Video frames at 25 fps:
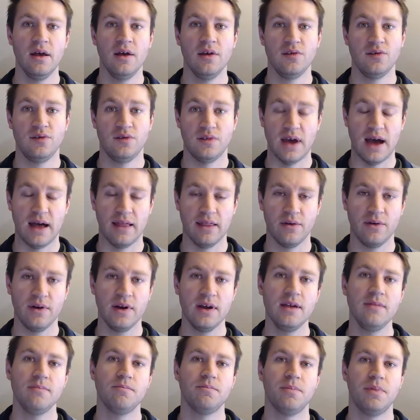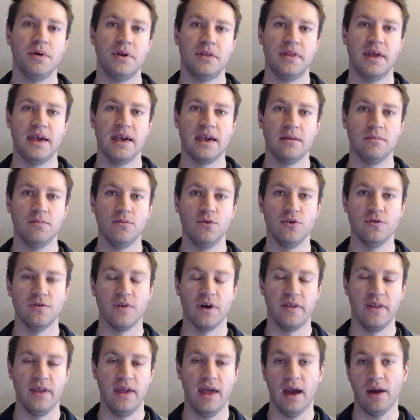salary, but they can move
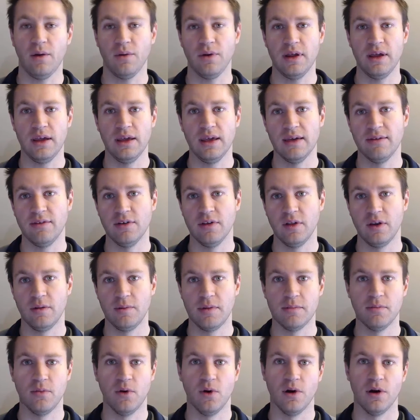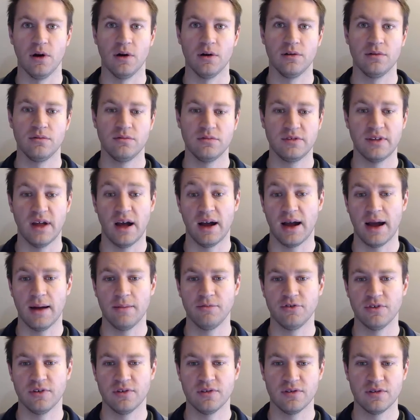on the equity and give you a little bit more stock
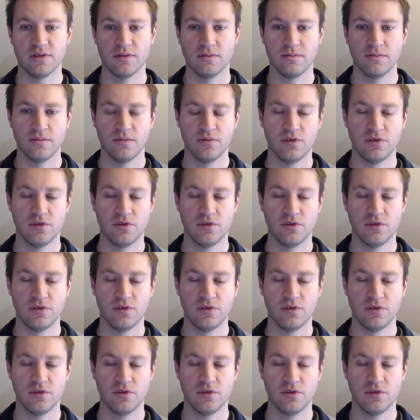options.